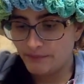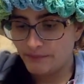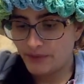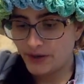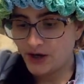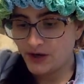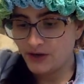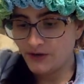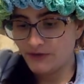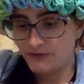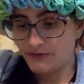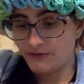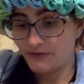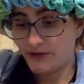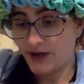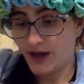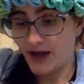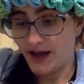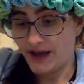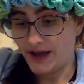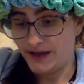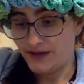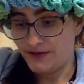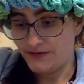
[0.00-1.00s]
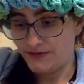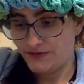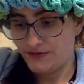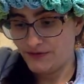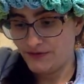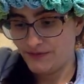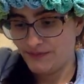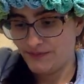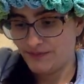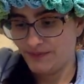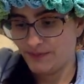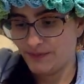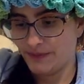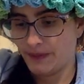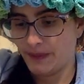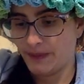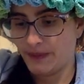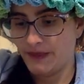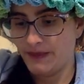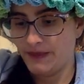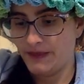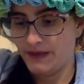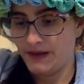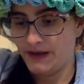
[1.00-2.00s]
Part five,
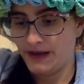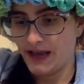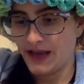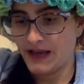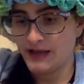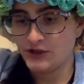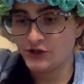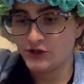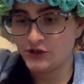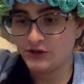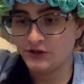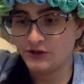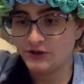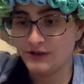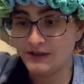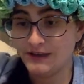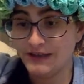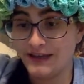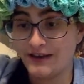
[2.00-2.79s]
the national